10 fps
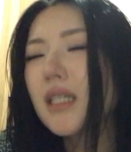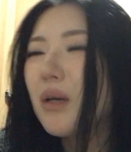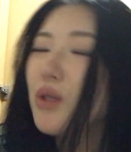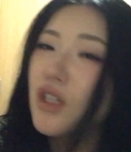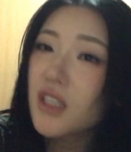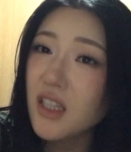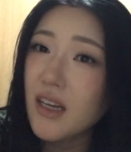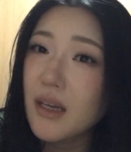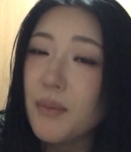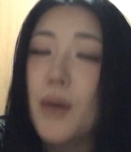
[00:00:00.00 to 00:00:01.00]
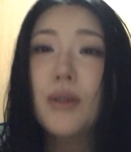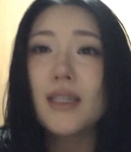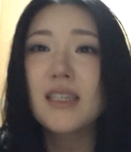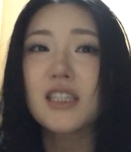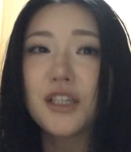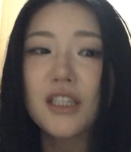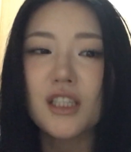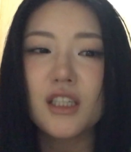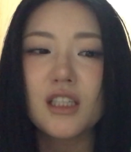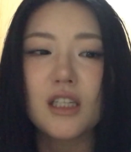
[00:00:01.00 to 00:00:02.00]
I was just studying. I was like studying.
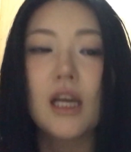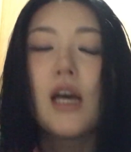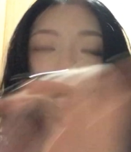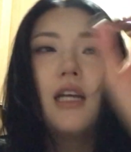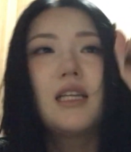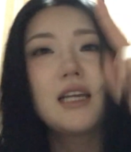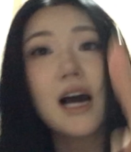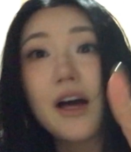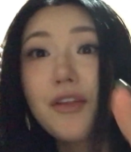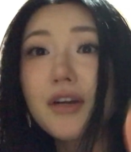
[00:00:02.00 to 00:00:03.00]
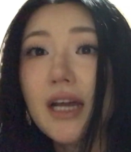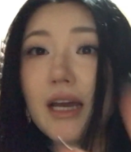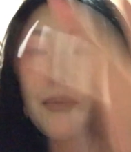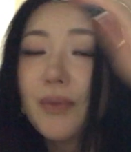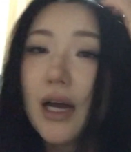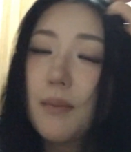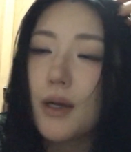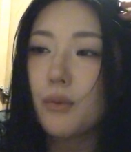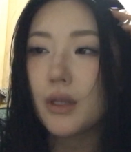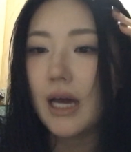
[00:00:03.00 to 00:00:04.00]
The other day I met
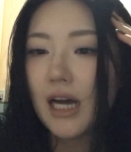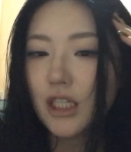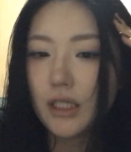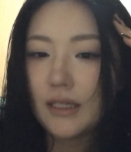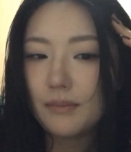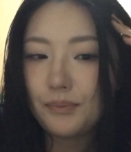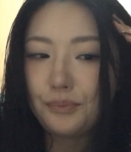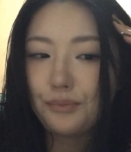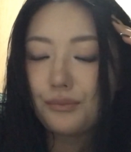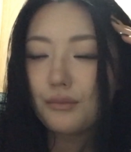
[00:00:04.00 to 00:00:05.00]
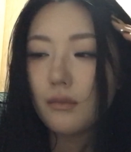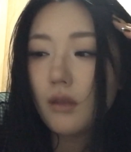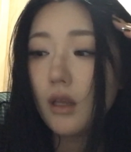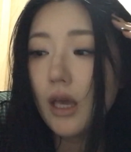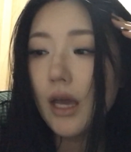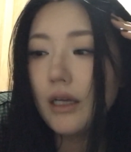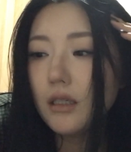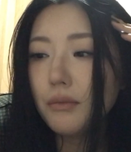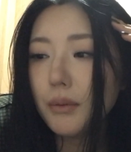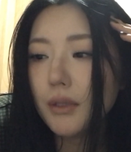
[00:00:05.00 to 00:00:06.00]
up with Ashley
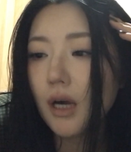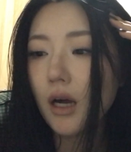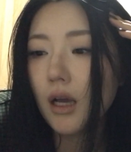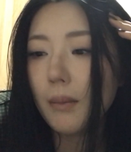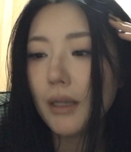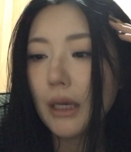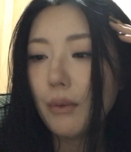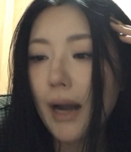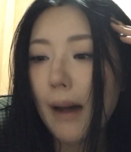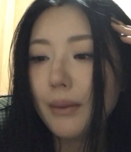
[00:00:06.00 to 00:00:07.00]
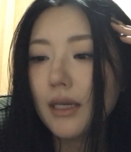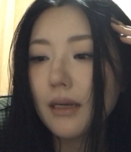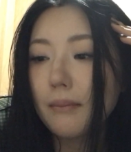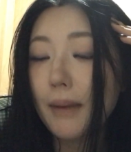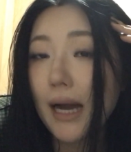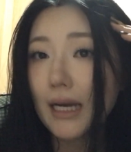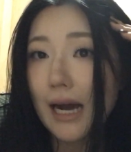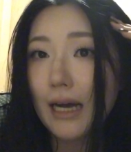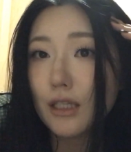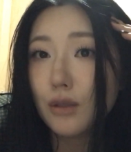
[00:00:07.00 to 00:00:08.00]
and we were talking about like what happened back in
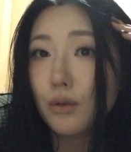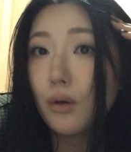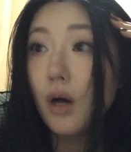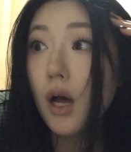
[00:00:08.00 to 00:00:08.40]
high school.